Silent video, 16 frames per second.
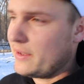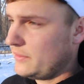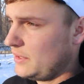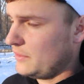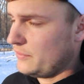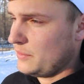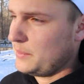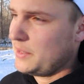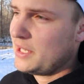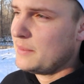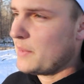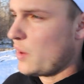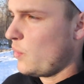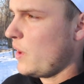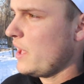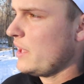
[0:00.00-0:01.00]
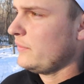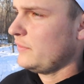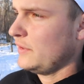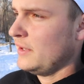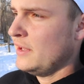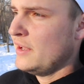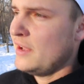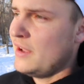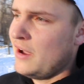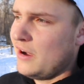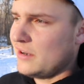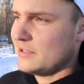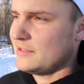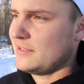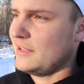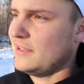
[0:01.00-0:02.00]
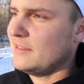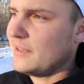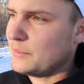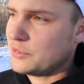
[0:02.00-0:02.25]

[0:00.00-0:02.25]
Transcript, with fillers: you know, for me and my wife and our son.